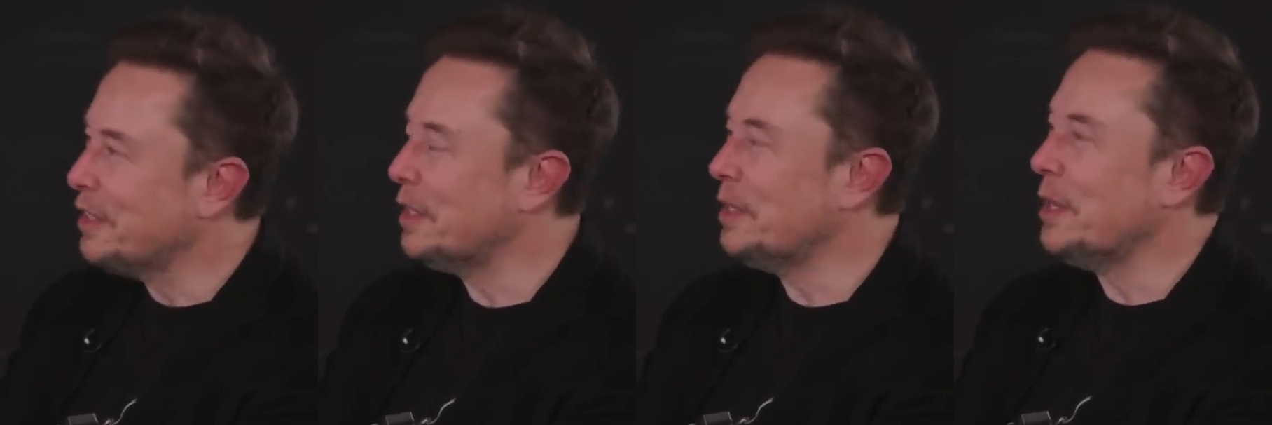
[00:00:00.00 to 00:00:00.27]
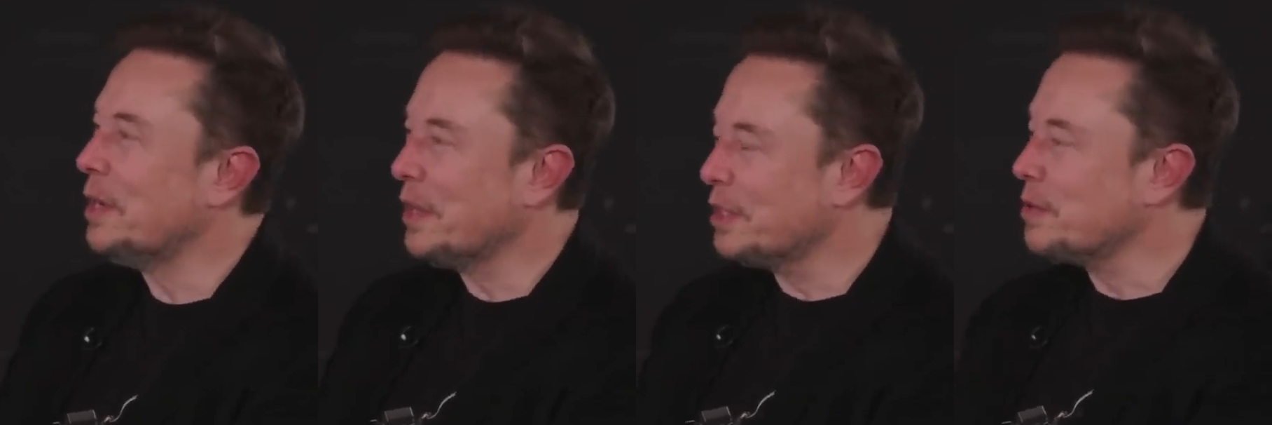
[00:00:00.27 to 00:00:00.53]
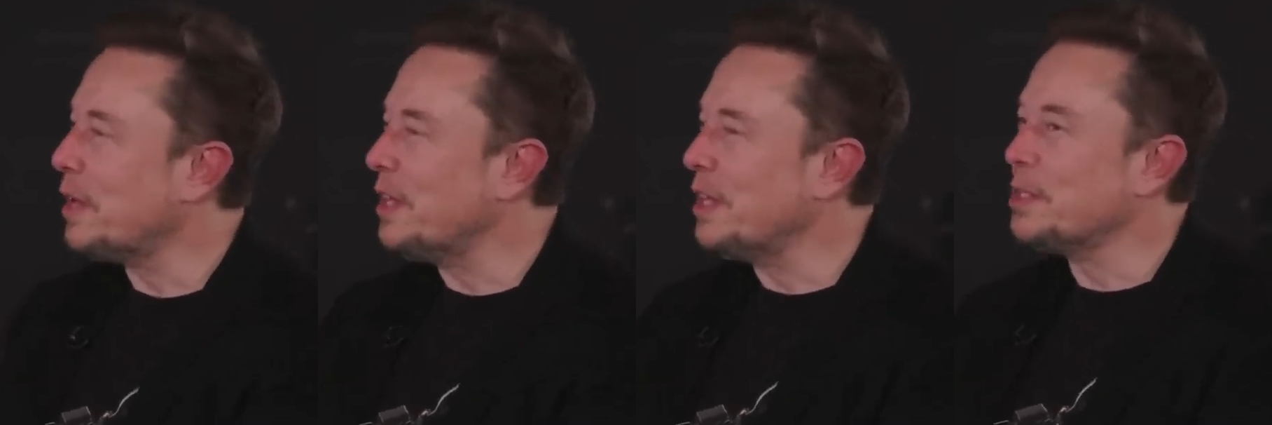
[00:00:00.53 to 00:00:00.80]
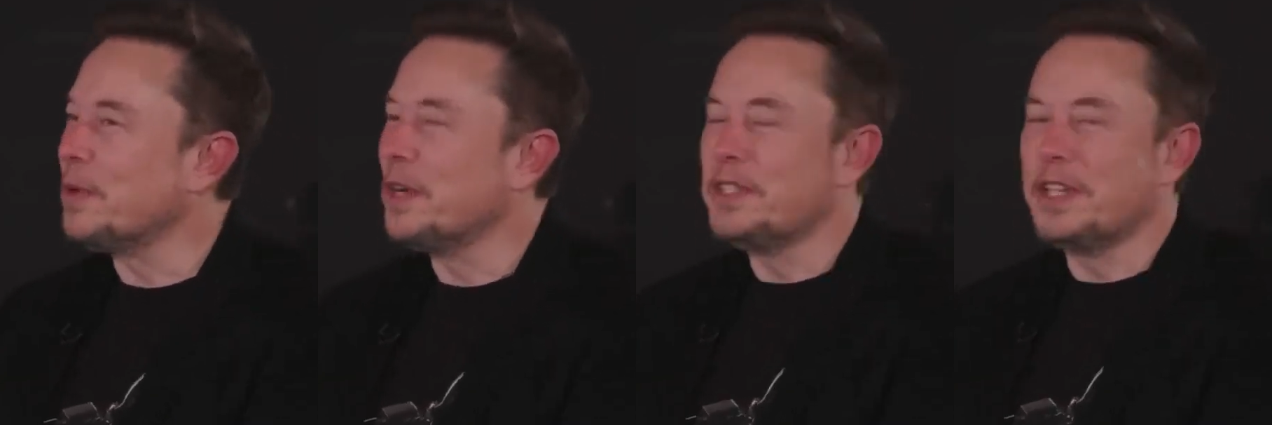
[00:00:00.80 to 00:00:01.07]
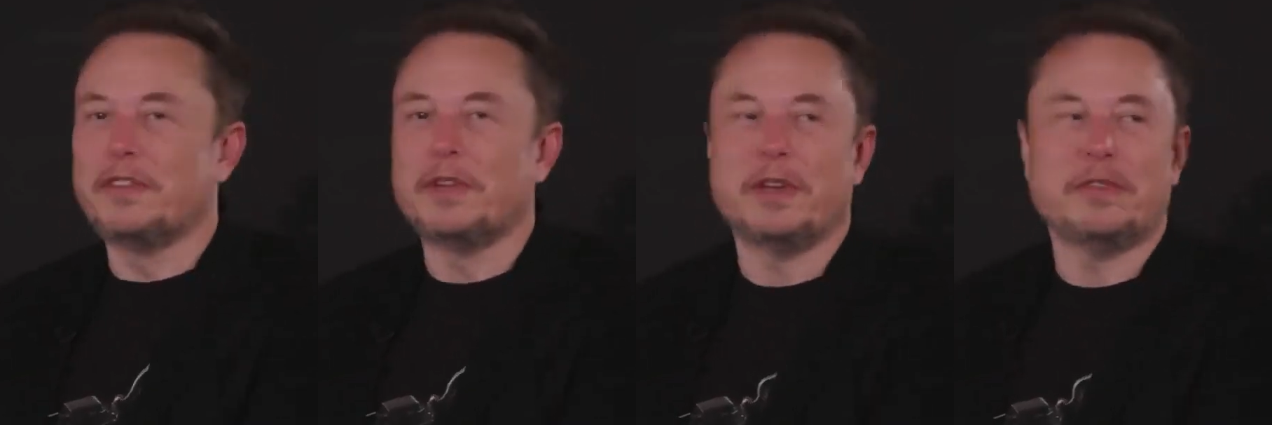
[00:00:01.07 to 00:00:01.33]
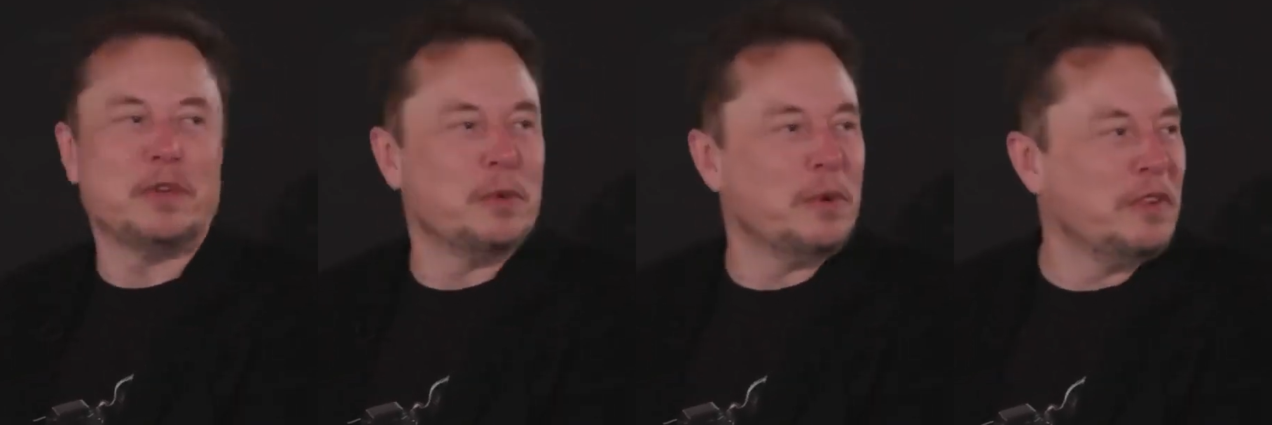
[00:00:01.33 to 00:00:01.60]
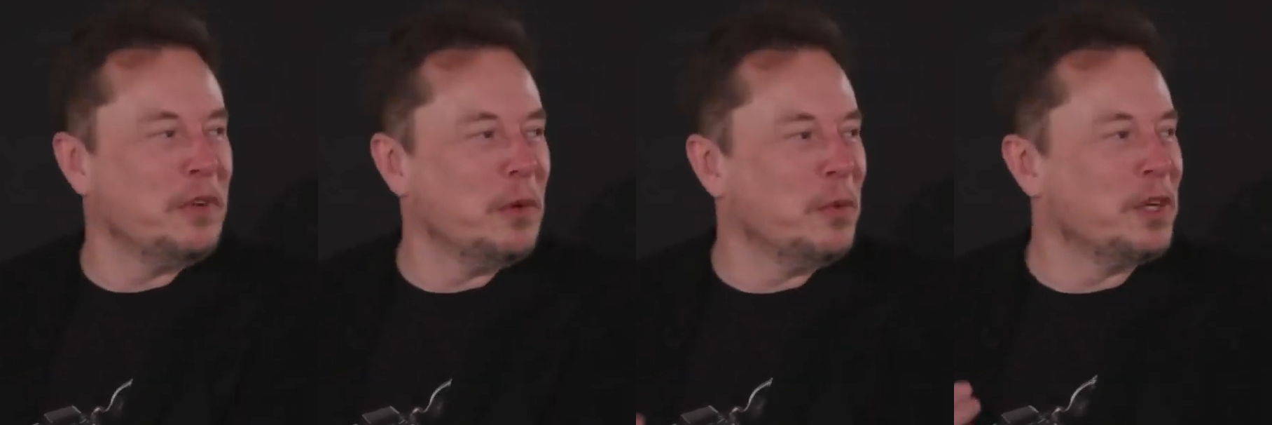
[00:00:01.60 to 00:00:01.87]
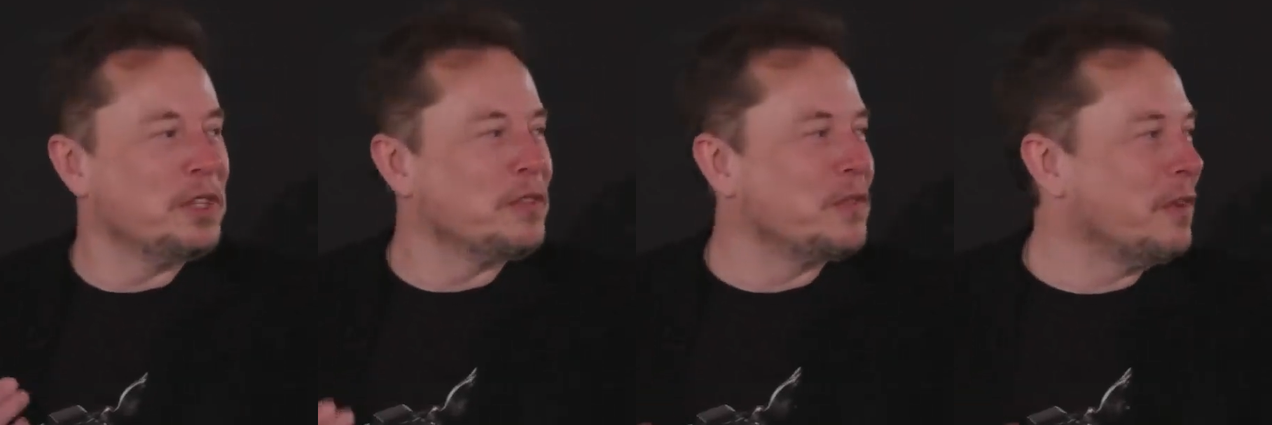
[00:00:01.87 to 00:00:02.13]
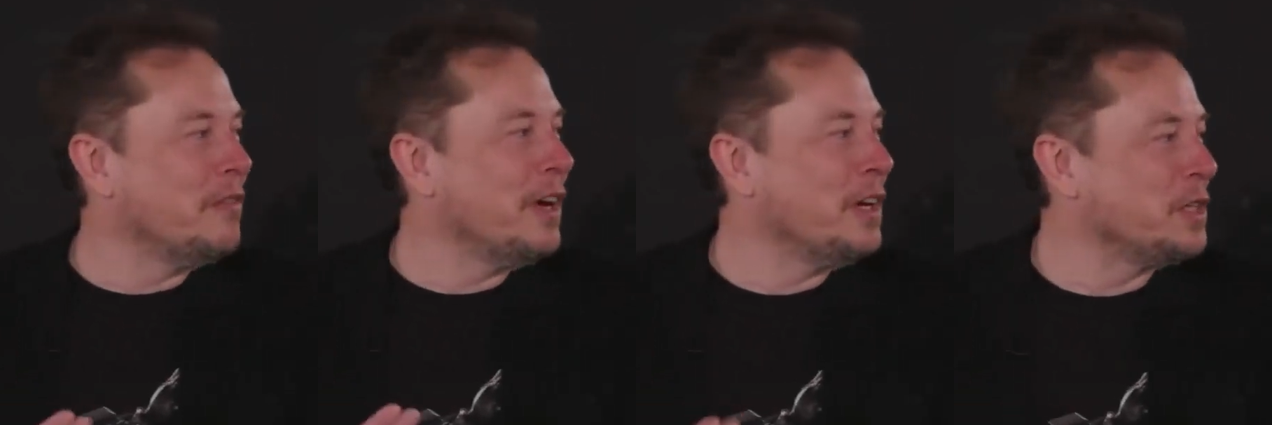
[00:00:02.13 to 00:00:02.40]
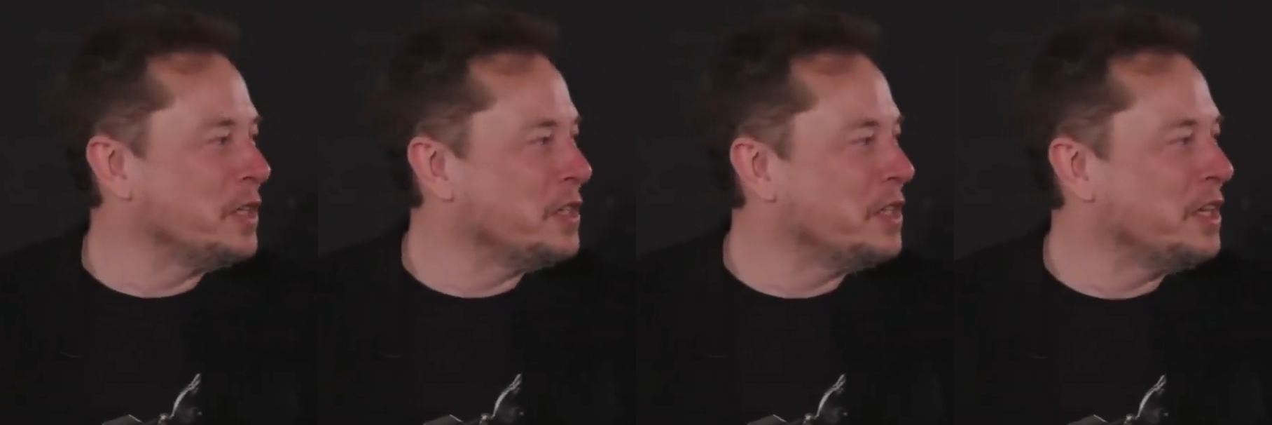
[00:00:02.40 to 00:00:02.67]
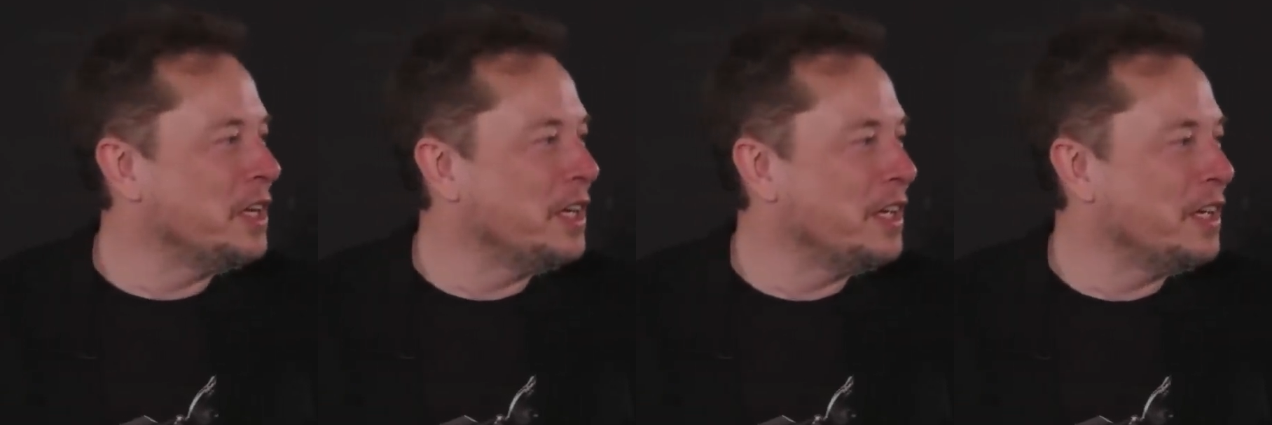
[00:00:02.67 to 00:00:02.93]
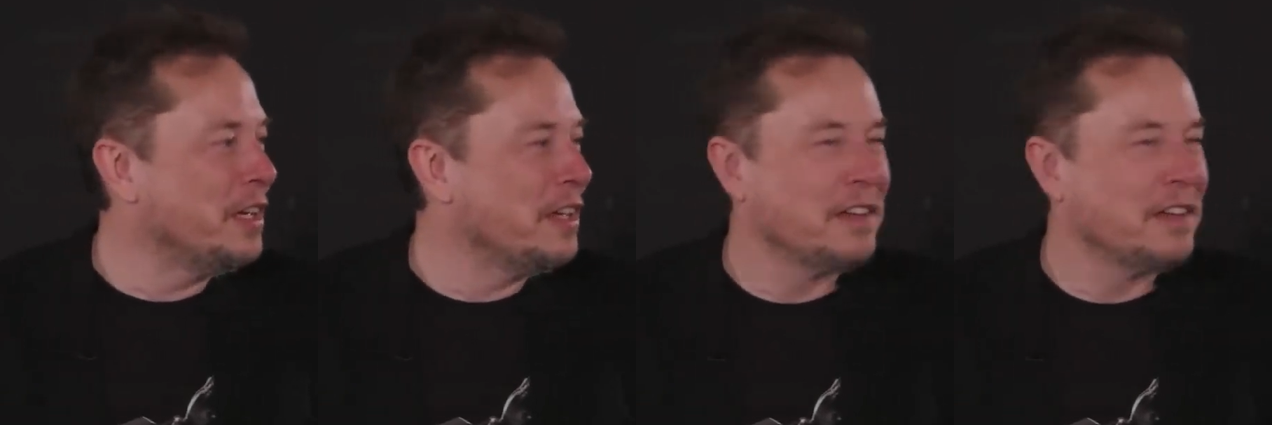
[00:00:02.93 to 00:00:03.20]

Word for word: you know, that's why, that's why I say if you, if, you, if you wish for a magic genie,